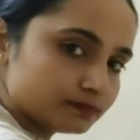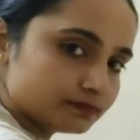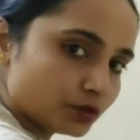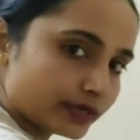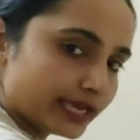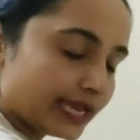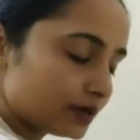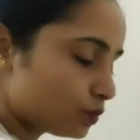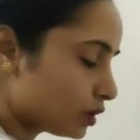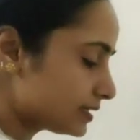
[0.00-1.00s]
Okay, and
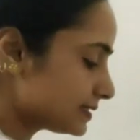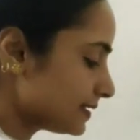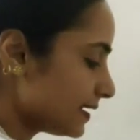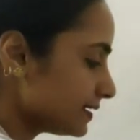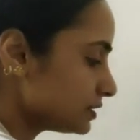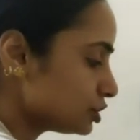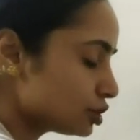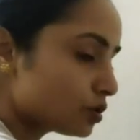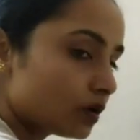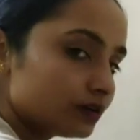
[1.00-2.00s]
what is the ing
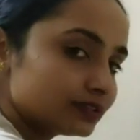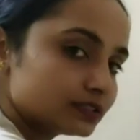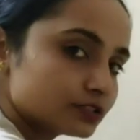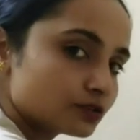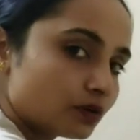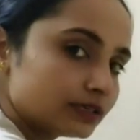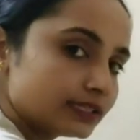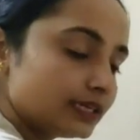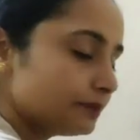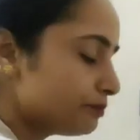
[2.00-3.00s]
called? It is called
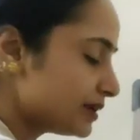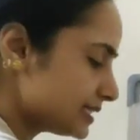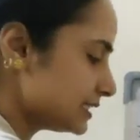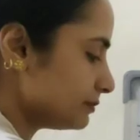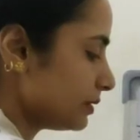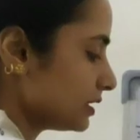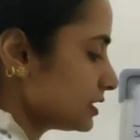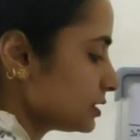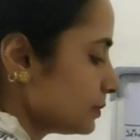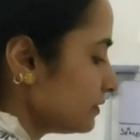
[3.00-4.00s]
the present
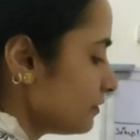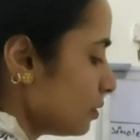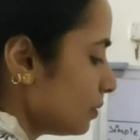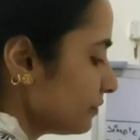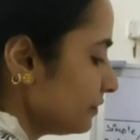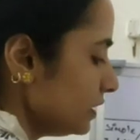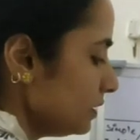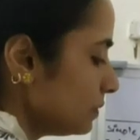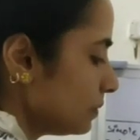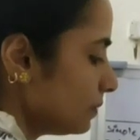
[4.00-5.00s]
participle form of the
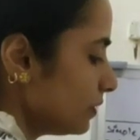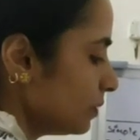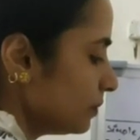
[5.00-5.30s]
verb.